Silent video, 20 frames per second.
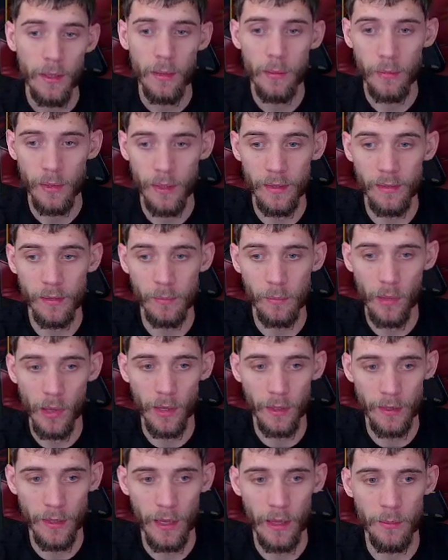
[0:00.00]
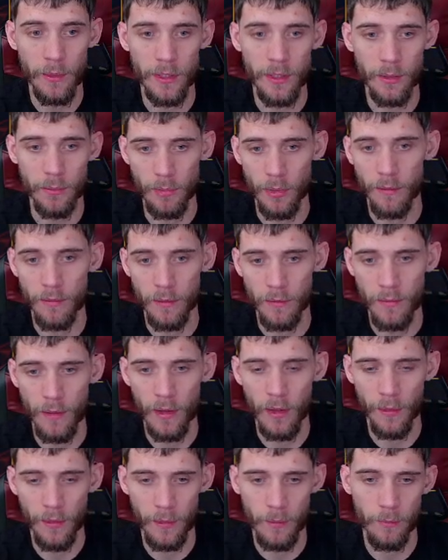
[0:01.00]
places block damage and Perfect
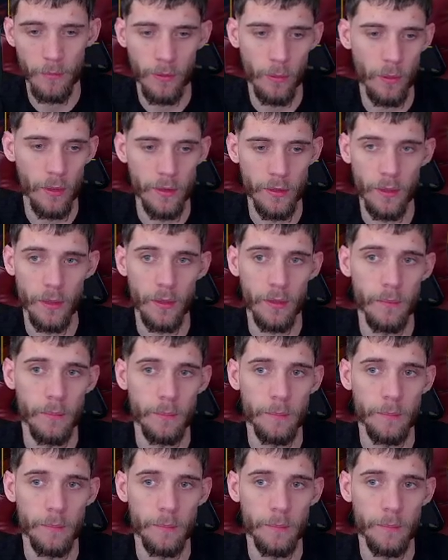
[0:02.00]
Veil on him for 1 turn.